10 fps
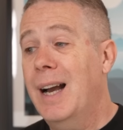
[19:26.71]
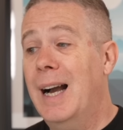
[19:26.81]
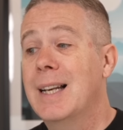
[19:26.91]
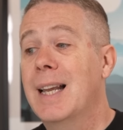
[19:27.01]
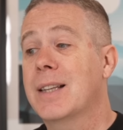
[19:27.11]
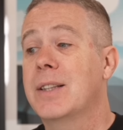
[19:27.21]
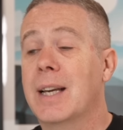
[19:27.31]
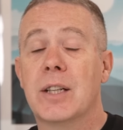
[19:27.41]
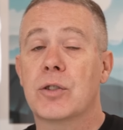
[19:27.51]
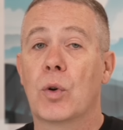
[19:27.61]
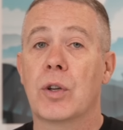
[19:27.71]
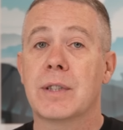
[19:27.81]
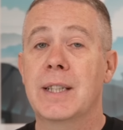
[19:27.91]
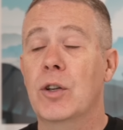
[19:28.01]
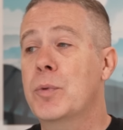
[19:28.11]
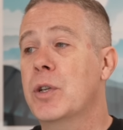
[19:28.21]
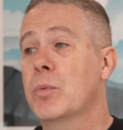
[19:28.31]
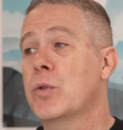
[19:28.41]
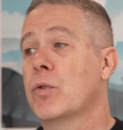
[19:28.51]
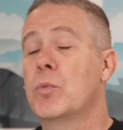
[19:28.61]
I like the uninstall and delete option,
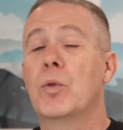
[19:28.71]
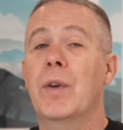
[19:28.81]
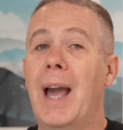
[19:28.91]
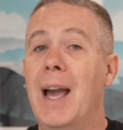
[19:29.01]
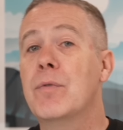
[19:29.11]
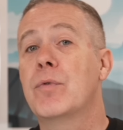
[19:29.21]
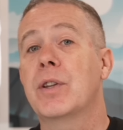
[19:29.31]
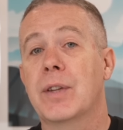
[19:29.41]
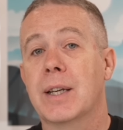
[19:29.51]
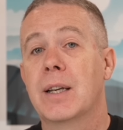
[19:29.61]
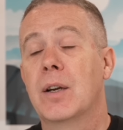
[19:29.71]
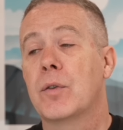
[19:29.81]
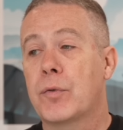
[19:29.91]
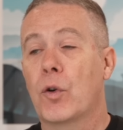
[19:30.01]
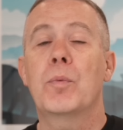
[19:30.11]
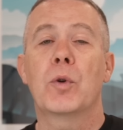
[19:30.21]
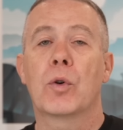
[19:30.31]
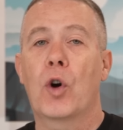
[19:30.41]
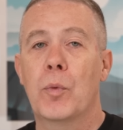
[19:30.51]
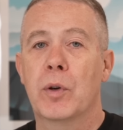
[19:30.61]
which will remove everything from your
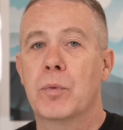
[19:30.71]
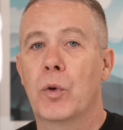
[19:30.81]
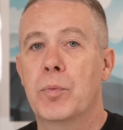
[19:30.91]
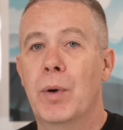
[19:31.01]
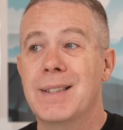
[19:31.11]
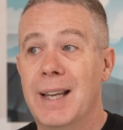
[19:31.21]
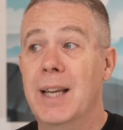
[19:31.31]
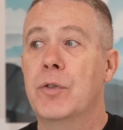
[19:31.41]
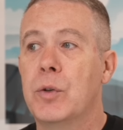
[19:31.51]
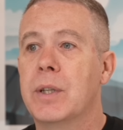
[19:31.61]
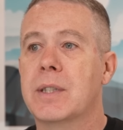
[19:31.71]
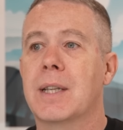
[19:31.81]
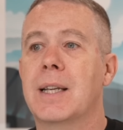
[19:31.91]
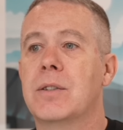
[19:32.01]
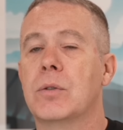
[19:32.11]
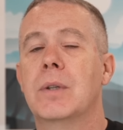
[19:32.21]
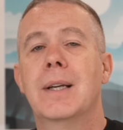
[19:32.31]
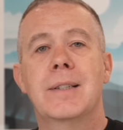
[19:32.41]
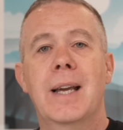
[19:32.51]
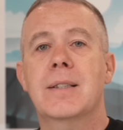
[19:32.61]
copy of WordPress. If you decide to
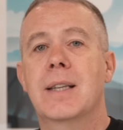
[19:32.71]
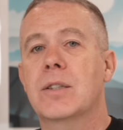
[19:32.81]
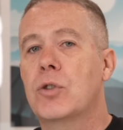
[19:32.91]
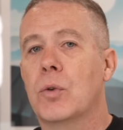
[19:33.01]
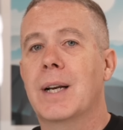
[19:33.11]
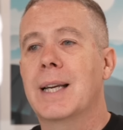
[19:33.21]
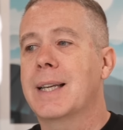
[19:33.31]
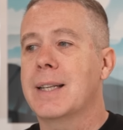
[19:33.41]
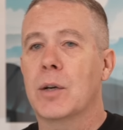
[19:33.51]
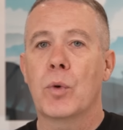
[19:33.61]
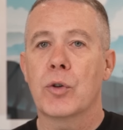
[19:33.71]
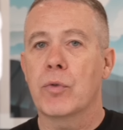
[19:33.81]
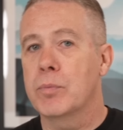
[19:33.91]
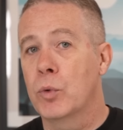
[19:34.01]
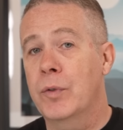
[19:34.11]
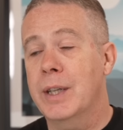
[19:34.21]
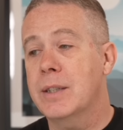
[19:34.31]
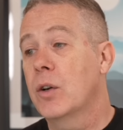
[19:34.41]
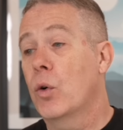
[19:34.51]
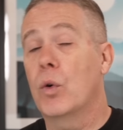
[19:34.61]
test this, don't like it and want to remove it,
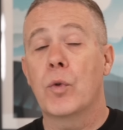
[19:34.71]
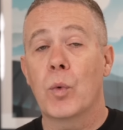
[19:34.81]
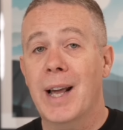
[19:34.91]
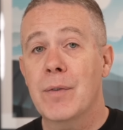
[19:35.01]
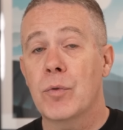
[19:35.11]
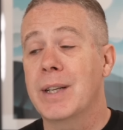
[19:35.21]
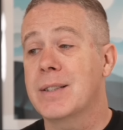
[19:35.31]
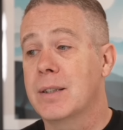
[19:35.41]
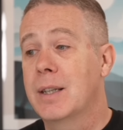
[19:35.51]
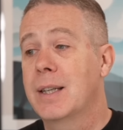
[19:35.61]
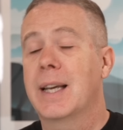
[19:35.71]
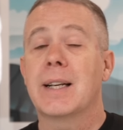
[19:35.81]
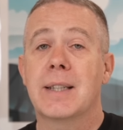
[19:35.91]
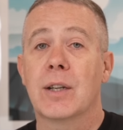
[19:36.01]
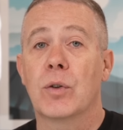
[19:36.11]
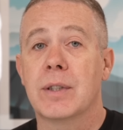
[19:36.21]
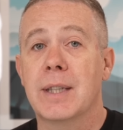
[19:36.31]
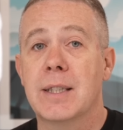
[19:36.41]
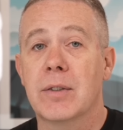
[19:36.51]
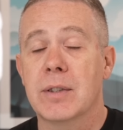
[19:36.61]
or for whatever reason, it'll take all the
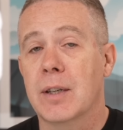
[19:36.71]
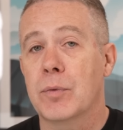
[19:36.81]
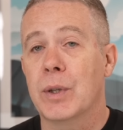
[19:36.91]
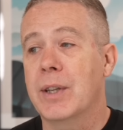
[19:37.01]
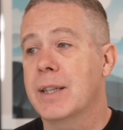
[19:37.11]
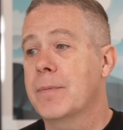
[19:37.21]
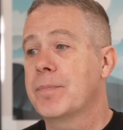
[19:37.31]
data and stuff with it.